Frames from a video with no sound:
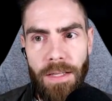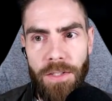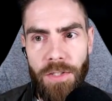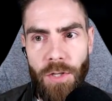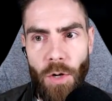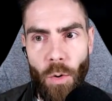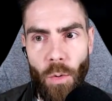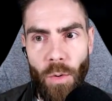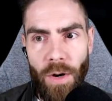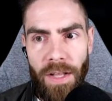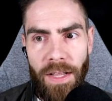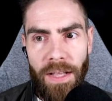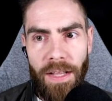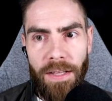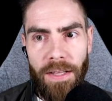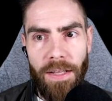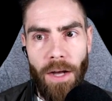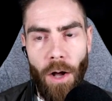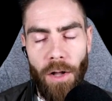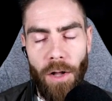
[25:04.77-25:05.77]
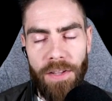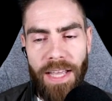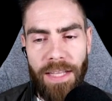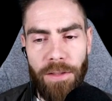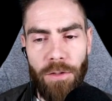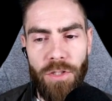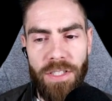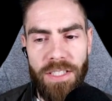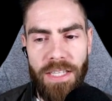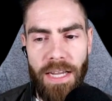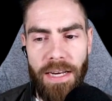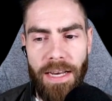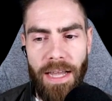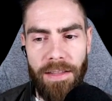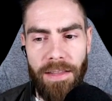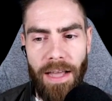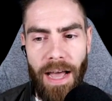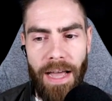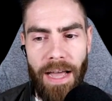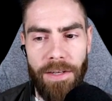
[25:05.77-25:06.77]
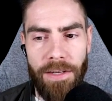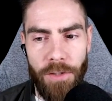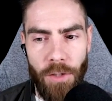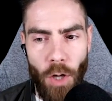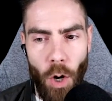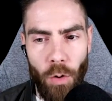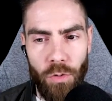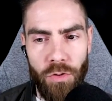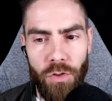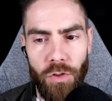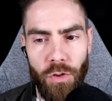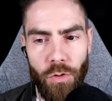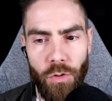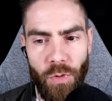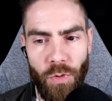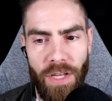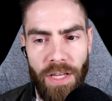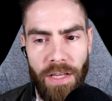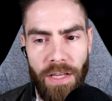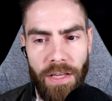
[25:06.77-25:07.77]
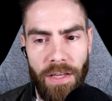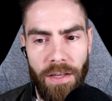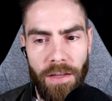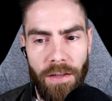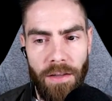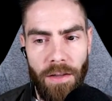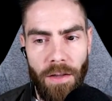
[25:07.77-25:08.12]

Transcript: So all that to say that I don't agree